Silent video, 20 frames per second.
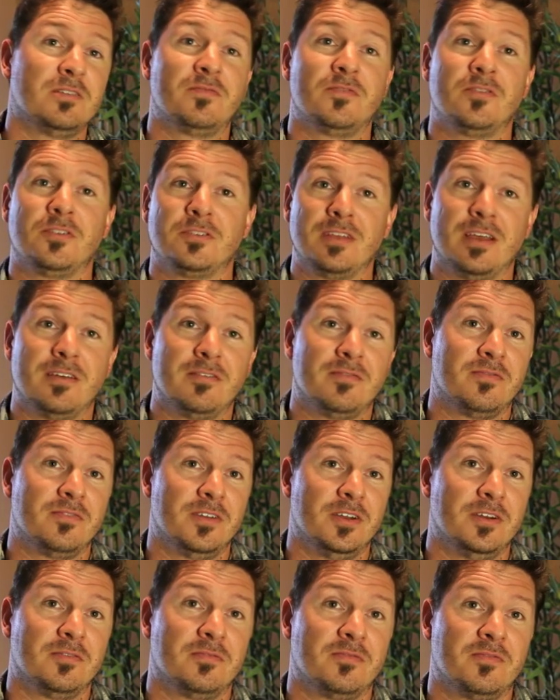
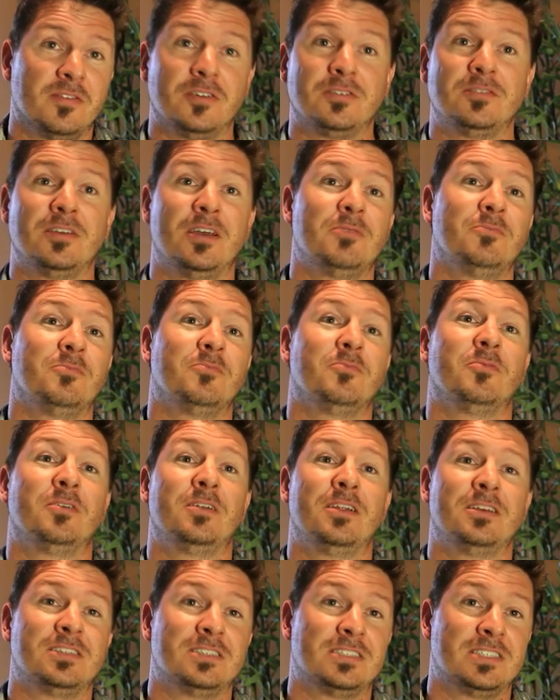filled in when
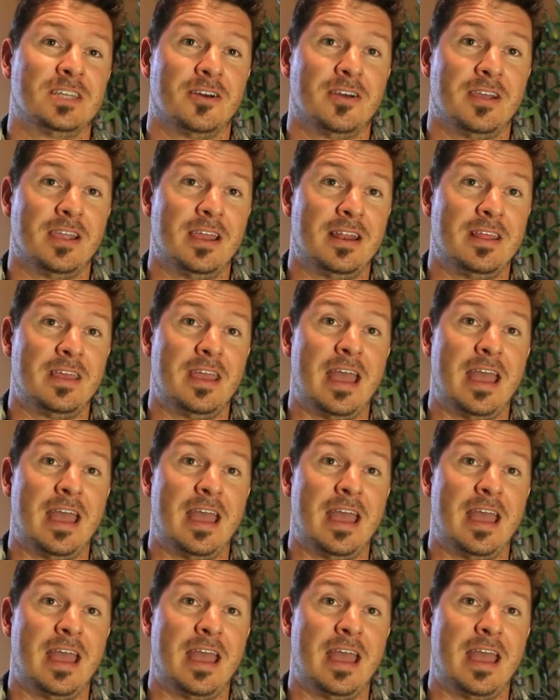necessary in the